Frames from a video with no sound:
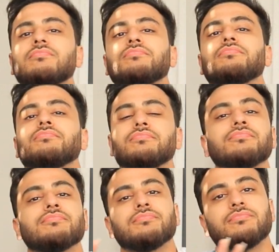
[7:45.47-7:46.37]

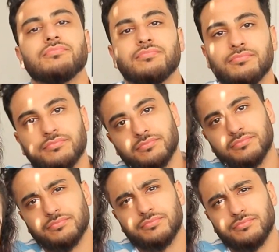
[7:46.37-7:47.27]

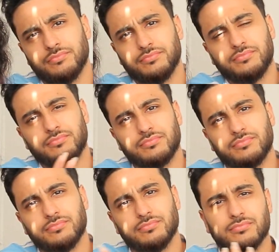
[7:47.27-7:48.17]

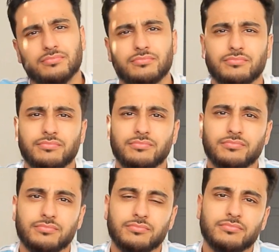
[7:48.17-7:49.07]

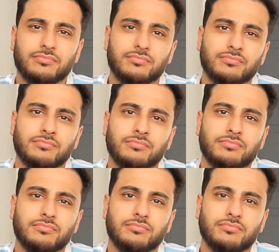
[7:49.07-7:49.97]

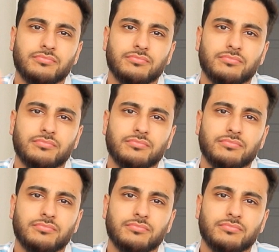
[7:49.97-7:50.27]
[no speech]